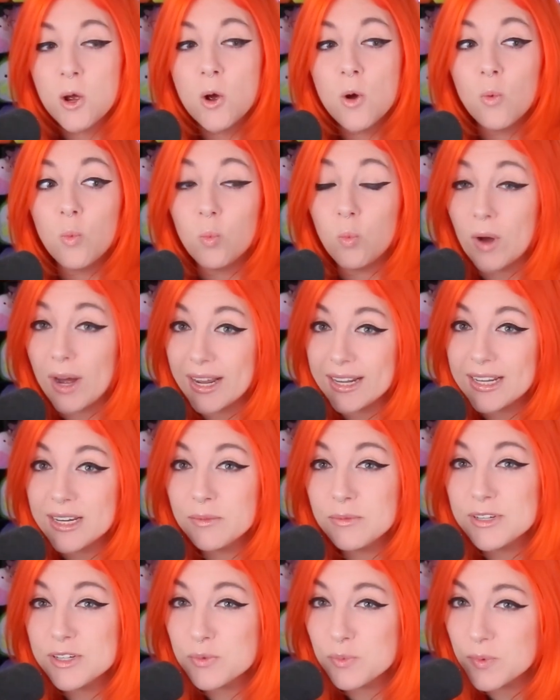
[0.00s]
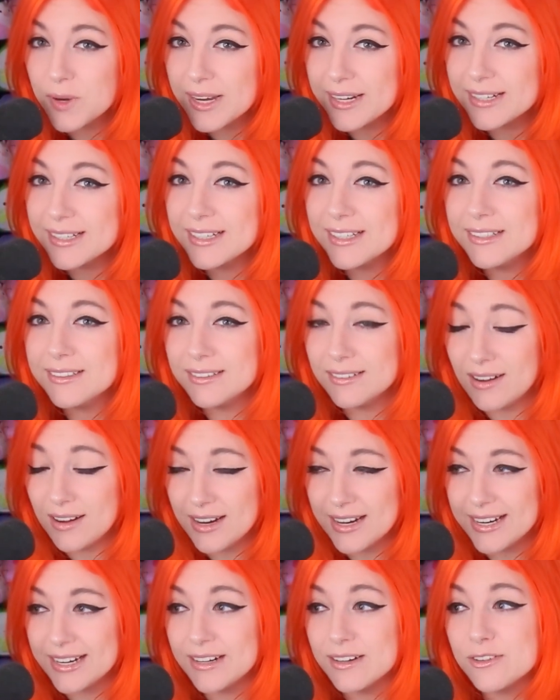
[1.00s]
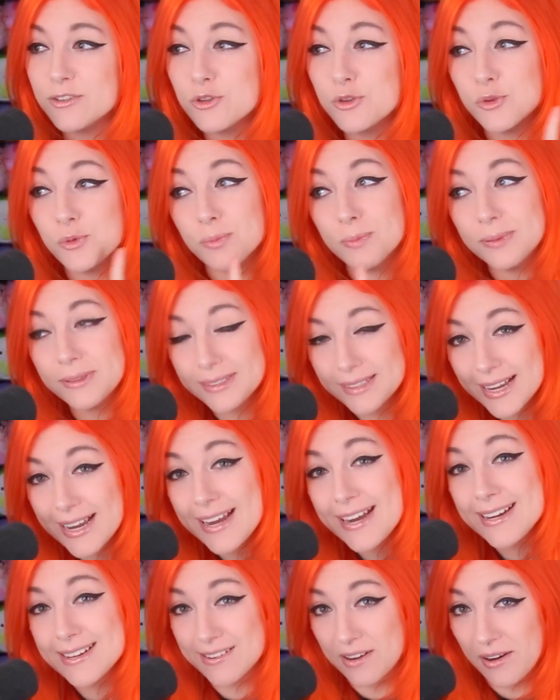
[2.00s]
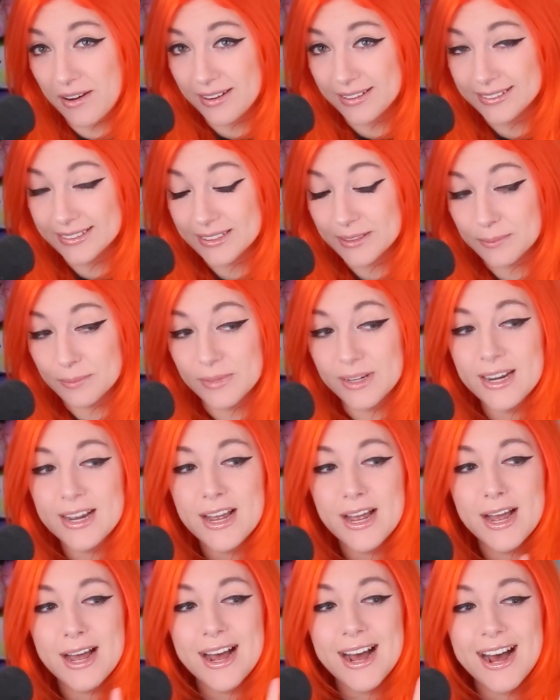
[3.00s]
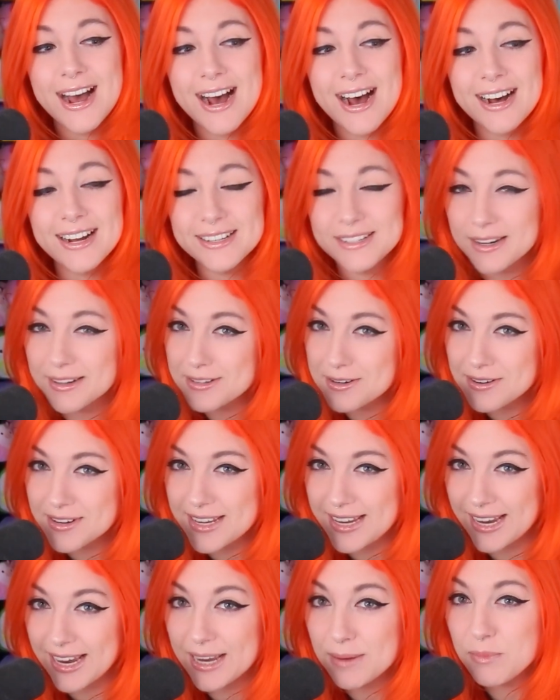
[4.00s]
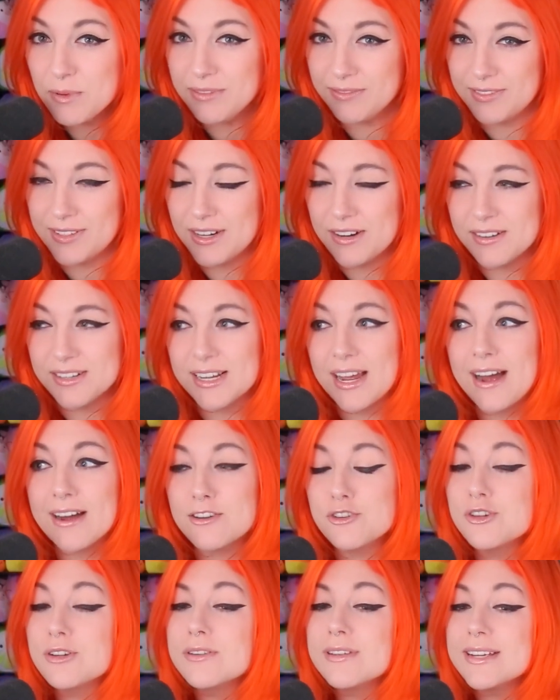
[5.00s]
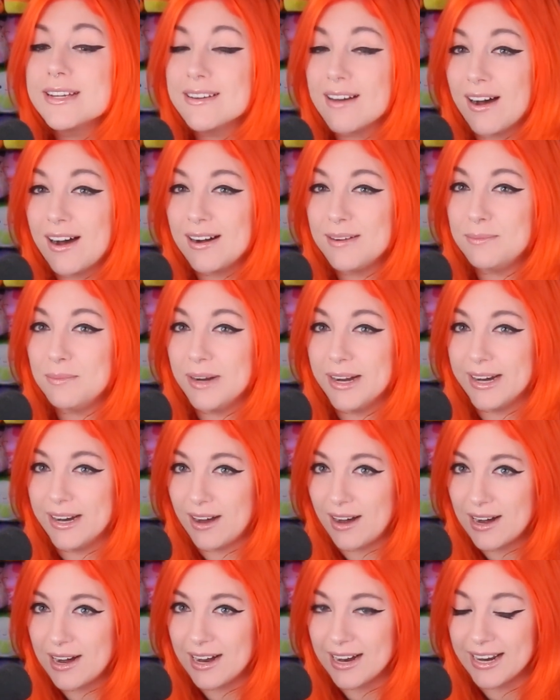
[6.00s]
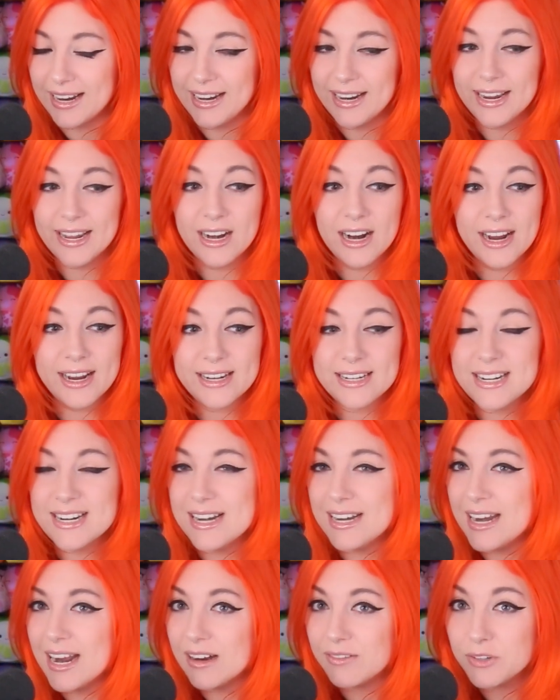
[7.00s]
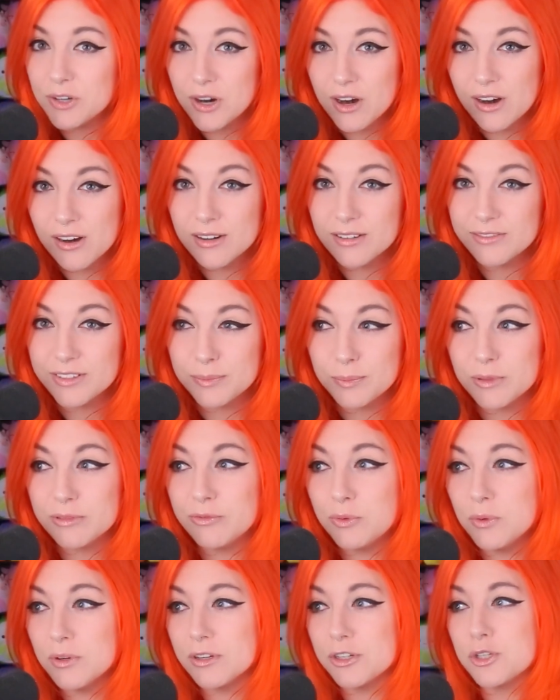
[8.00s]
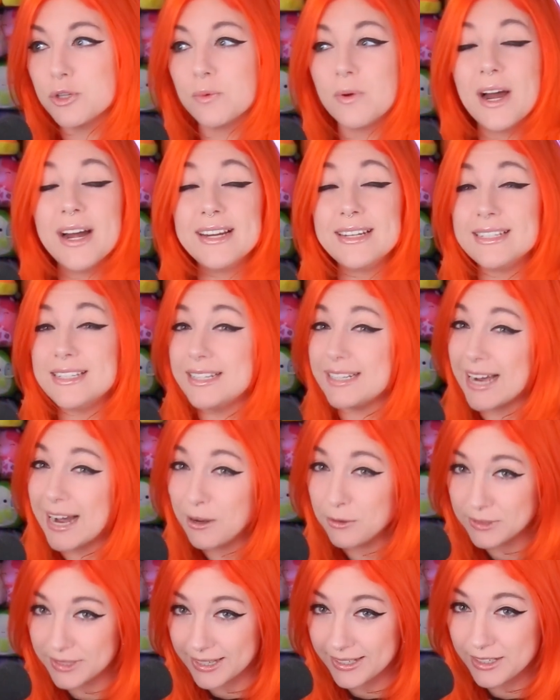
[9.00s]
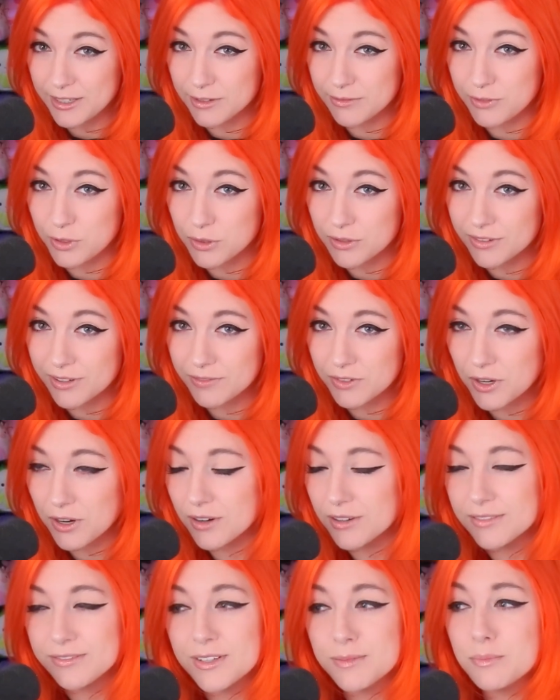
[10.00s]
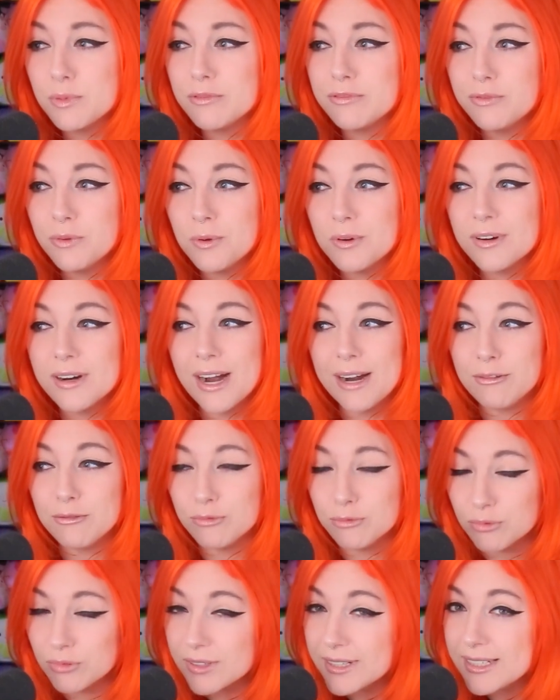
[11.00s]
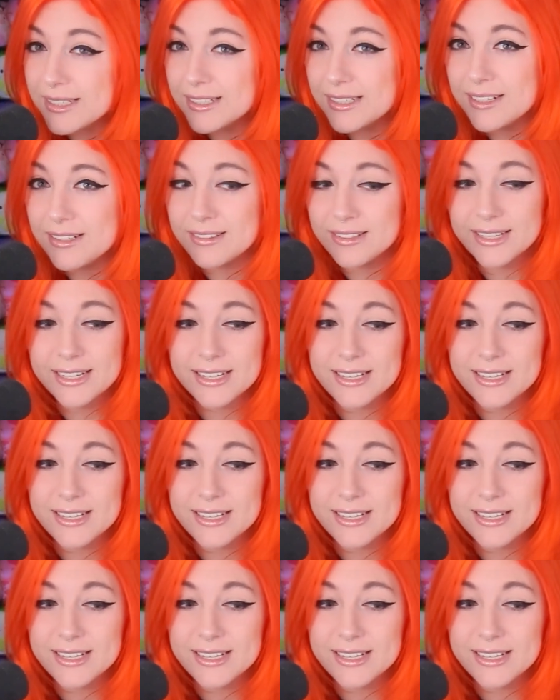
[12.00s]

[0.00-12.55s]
while I was waiting in line to play Gollum, another game of theirs actually caught my eye, and I had never heard of it before, so I doubt any of you have ever heard of it before. I really think